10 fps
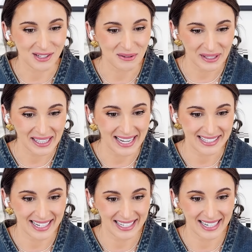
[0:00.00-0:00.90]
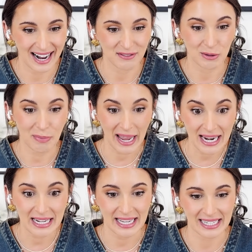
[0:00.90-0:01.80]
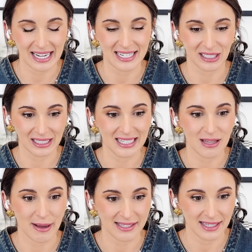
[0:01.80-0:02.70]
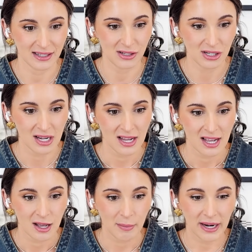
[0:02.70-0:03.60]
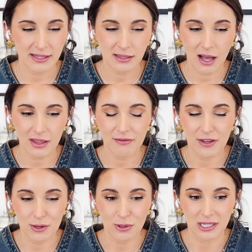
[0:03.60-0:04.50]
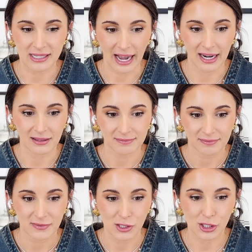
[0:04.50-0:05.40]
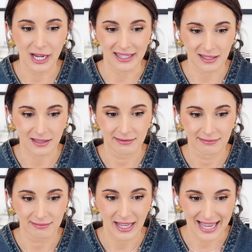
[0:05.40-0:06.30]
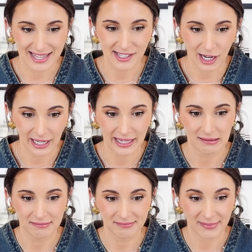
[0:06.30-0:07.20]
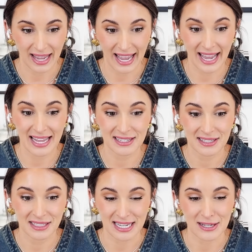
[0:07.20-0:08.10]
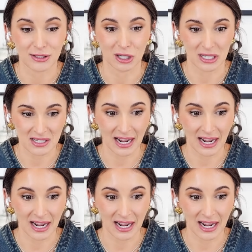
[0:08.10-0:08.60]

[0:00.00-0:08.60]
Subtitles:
to realize it, and after panicking, I deleted the message. But I saw the viewed sign. Shit. He saw it. And he started